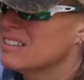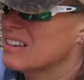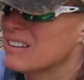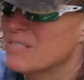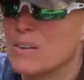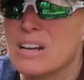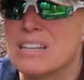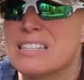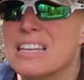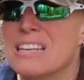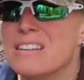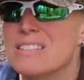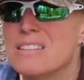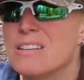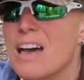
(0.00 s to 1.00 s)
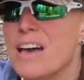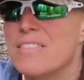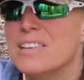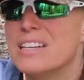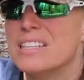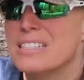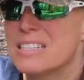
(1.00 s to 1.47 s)
I said there's
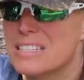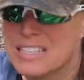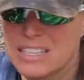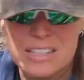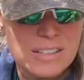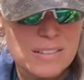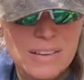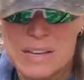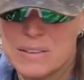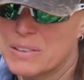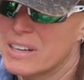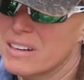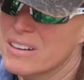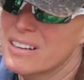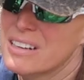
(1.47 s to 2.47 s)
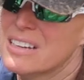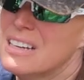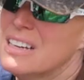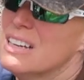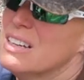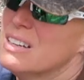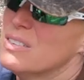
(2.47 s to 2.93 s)
evidence of deer around here.
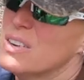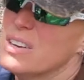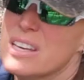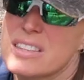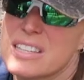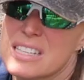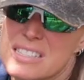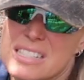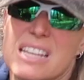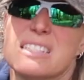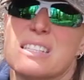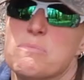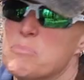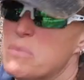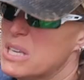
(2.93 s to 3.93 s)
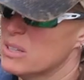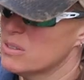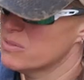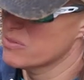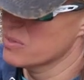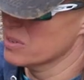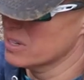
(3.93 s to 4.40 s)
Well, he thinks that's a meal
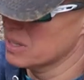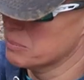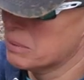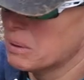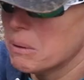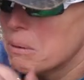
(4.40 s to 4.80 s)
for him.